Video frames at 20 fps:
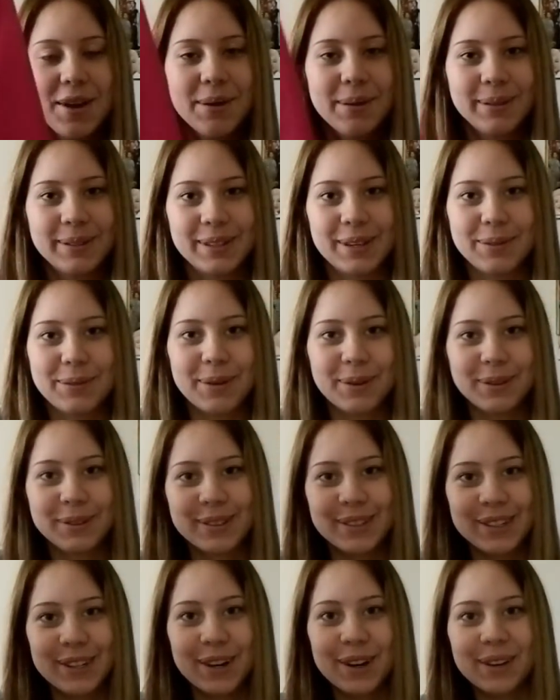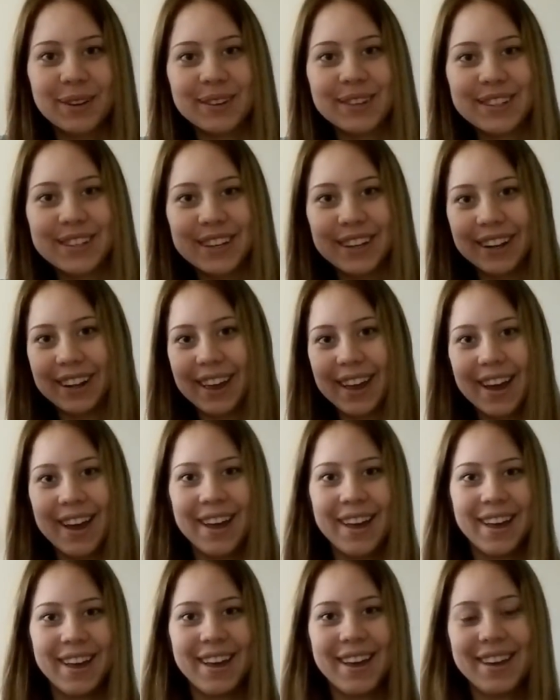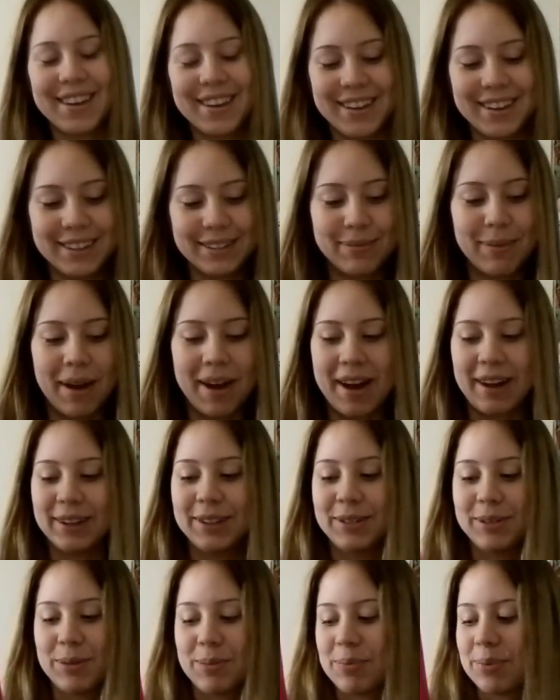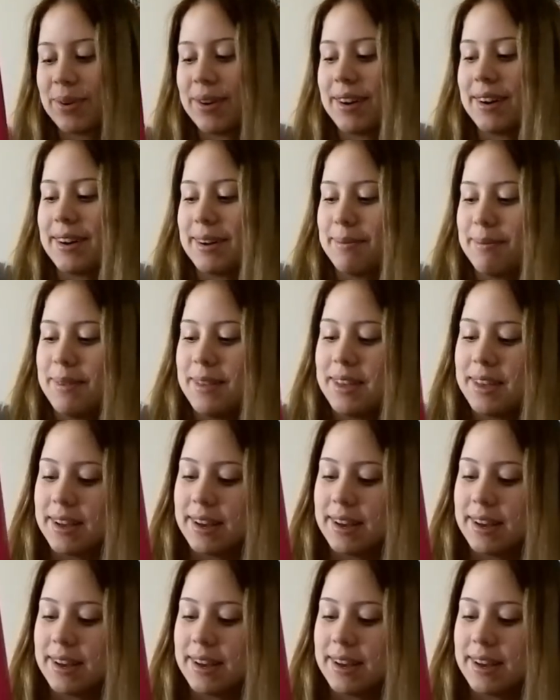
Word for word: which I won't show until it's my actual prom.